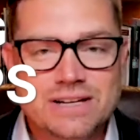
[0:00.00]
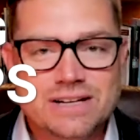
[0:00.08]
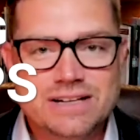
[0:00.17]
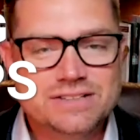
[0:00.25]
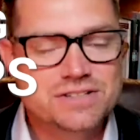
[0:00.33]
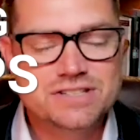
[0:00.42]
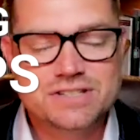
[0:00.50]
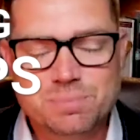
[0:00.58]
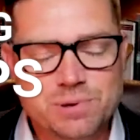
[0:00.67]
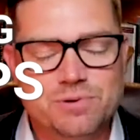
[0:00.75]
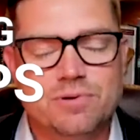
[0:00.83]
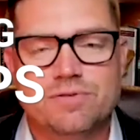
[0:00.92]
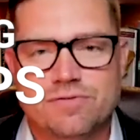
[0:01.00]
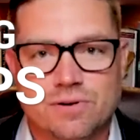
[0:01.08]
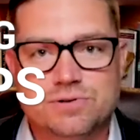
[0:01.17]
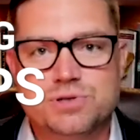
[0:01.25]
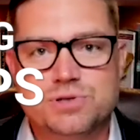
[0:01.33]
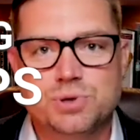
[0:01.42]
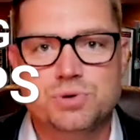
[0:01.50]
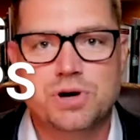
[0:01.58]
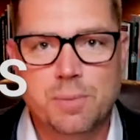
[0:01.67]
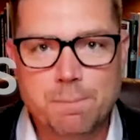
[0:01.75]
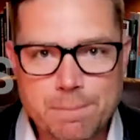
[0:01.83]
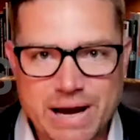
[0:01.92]
It just simply refers to
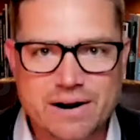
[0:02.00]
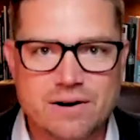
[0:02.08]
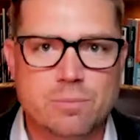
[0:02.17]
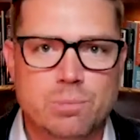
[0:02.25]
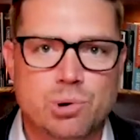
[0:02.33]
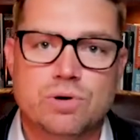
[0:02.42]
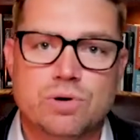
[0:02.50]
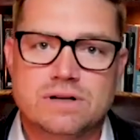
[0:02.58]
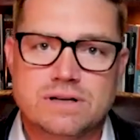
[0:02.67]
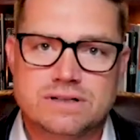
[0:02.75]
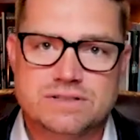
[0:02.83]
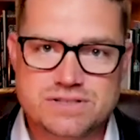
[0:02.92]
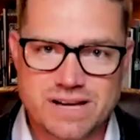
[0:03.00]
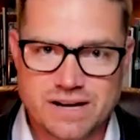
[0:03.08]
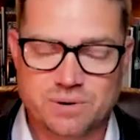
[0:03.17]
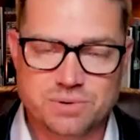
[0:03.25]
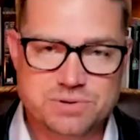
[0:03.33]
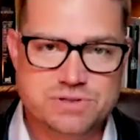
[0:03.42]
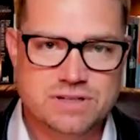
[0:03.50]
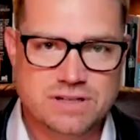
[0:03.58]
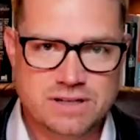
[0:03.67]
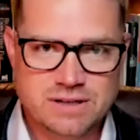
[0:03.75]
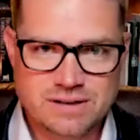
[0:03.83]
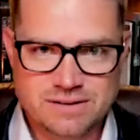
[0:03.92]
comparable sales.
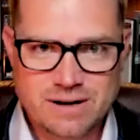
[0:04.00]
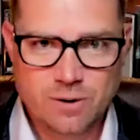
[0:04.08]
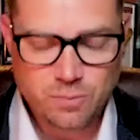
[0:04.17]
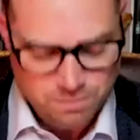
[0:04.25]
Now,